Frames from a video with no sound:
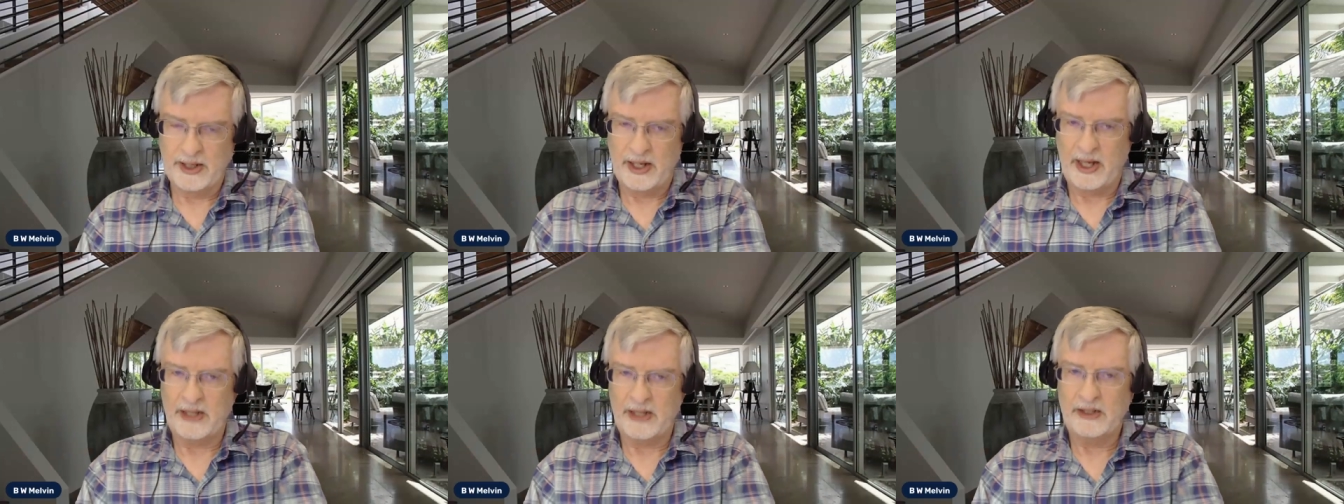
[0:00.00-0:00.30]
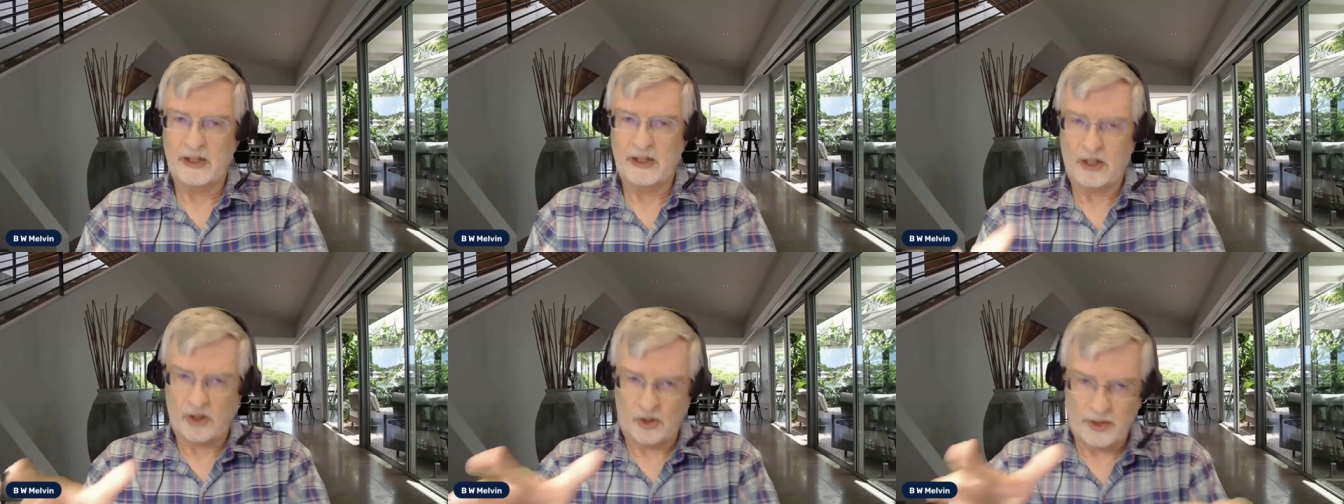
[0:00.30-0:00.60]
and
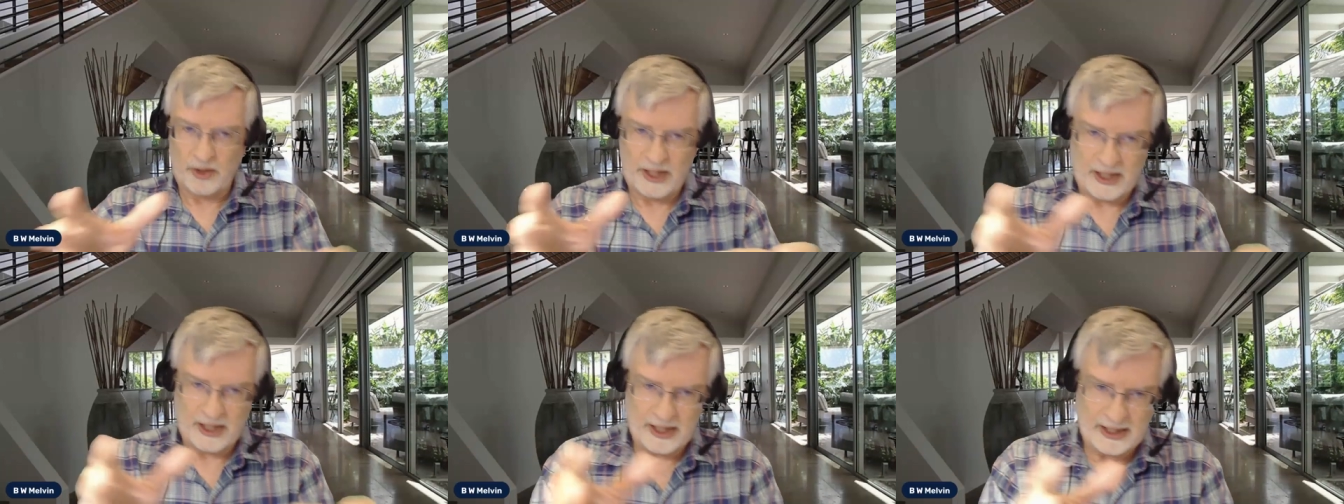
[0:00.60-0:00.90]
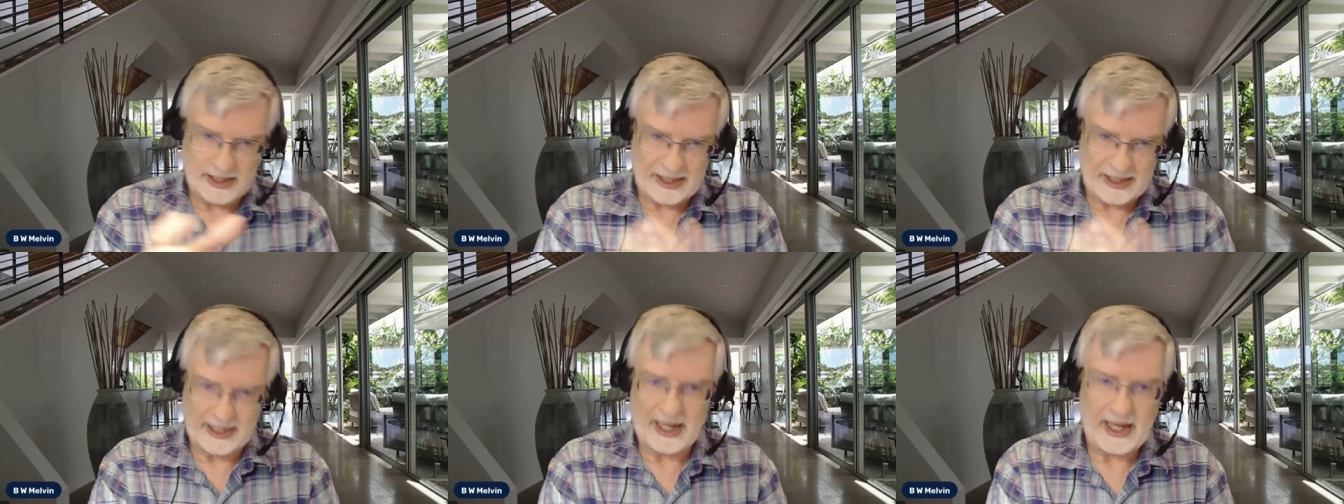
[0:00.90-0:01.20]
they're creating
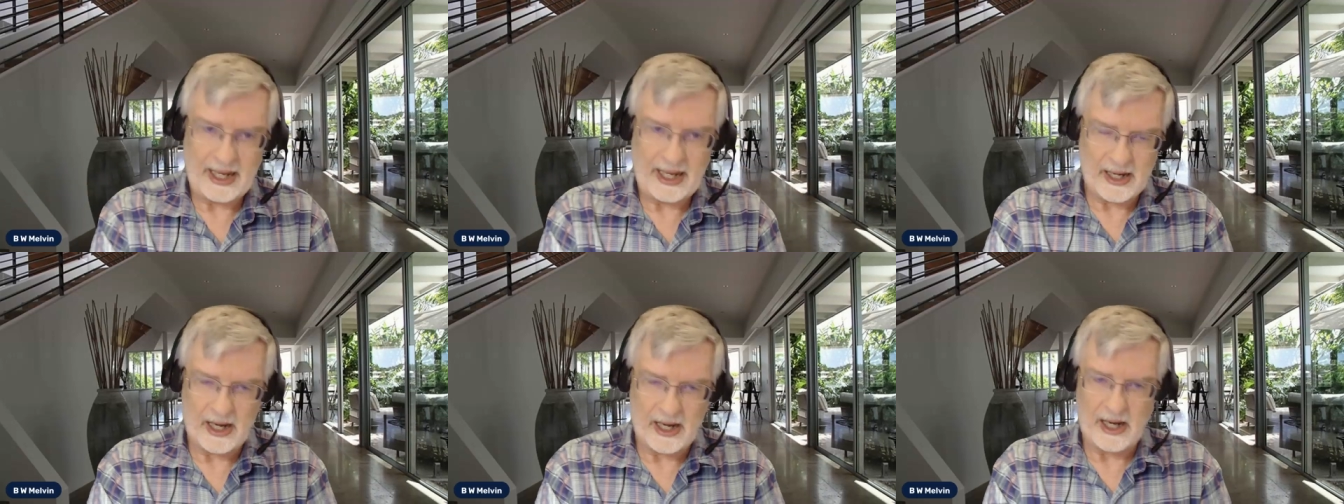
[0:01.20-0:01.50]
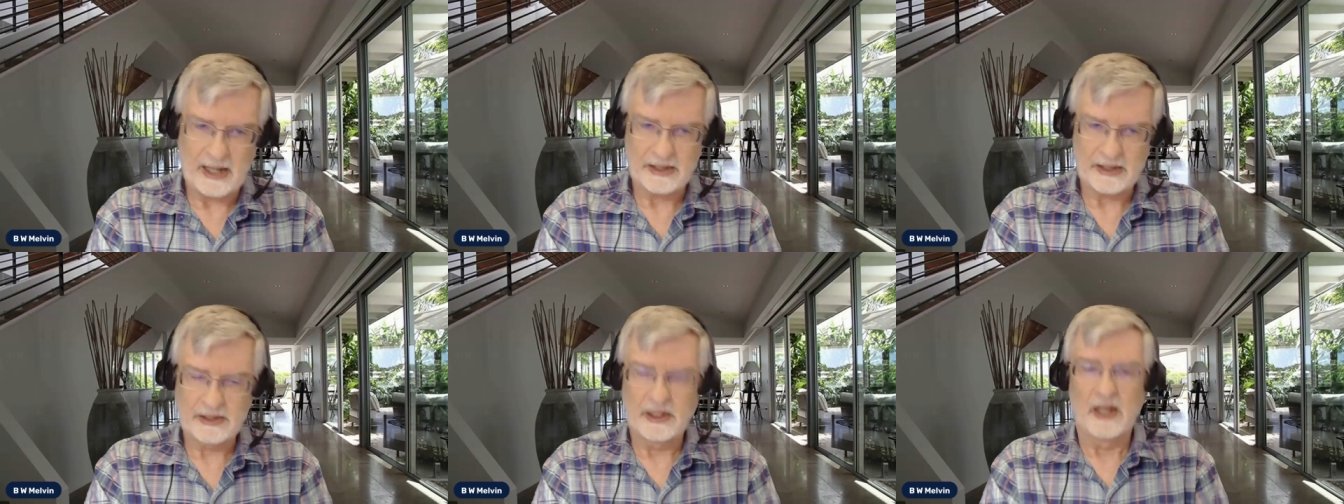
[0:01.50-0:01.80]
the
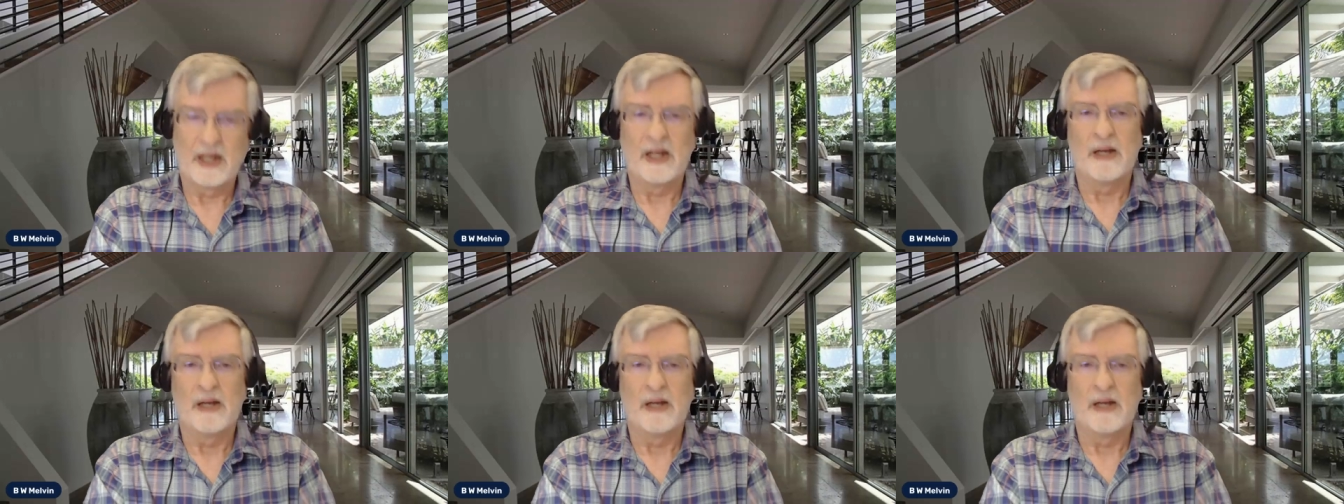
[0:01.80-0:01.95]
chaos